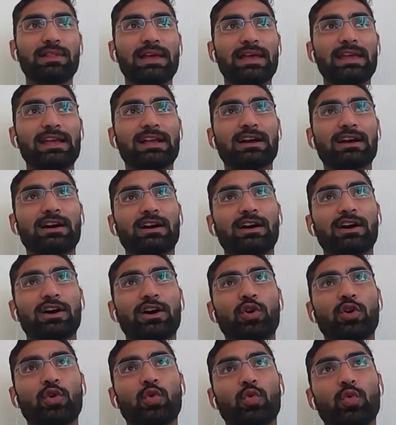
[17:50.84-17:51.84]
like
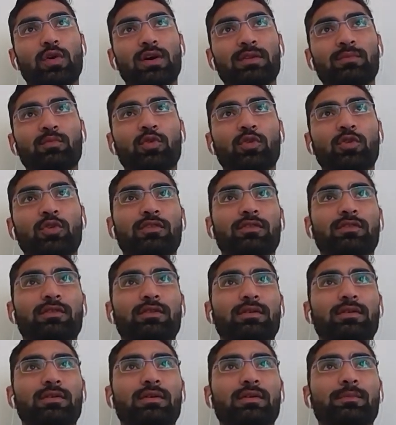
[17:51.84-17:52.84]
one
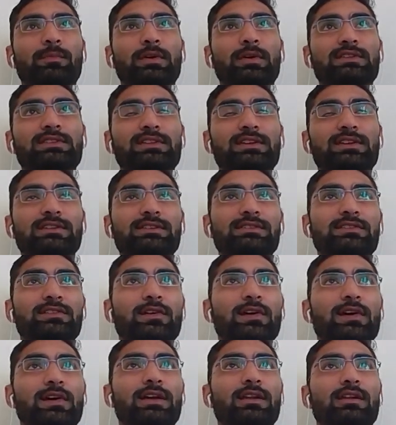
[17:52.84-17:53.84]
more person is
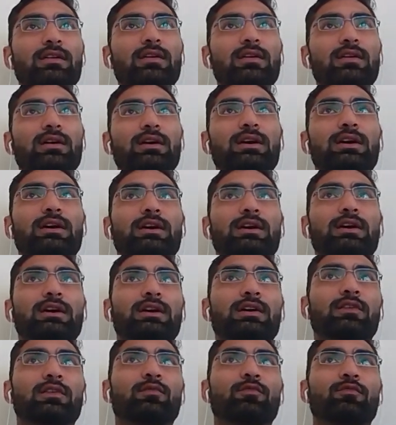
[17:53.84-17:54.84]
there,
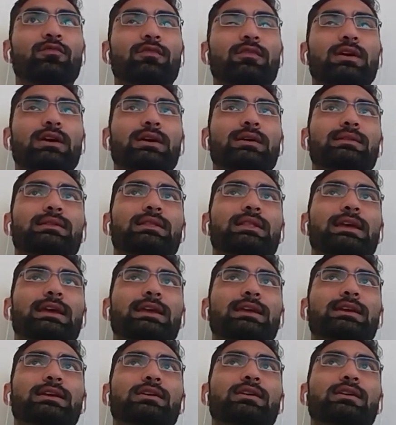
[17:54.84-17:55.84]

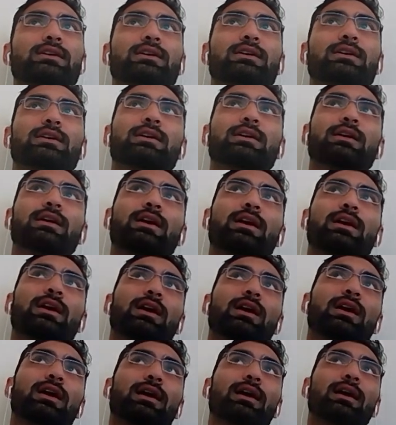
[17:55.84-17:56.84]
like
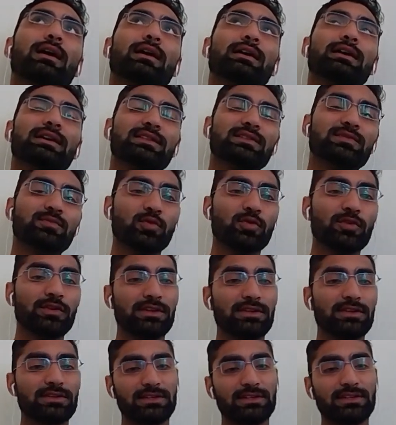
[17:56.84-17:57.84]
his moon
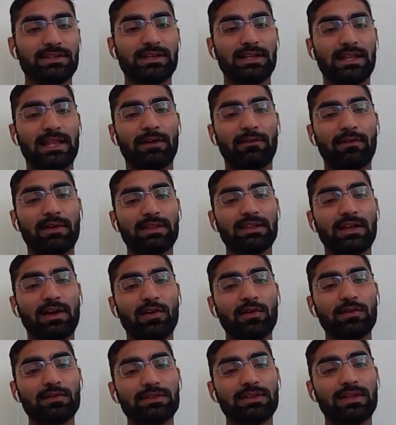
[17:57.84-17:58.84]
is in 11th
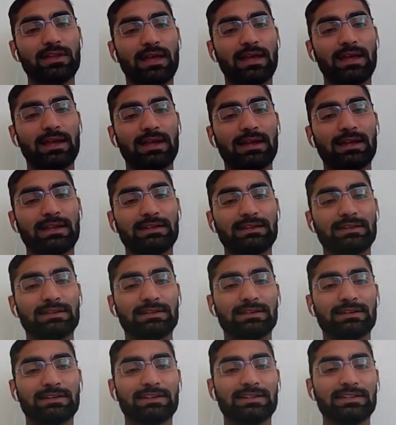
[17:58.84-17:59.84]
house. And
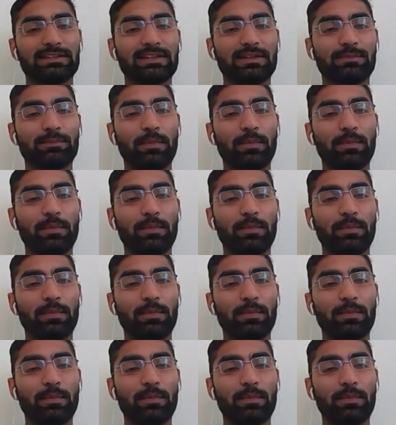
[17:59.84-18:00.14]
in the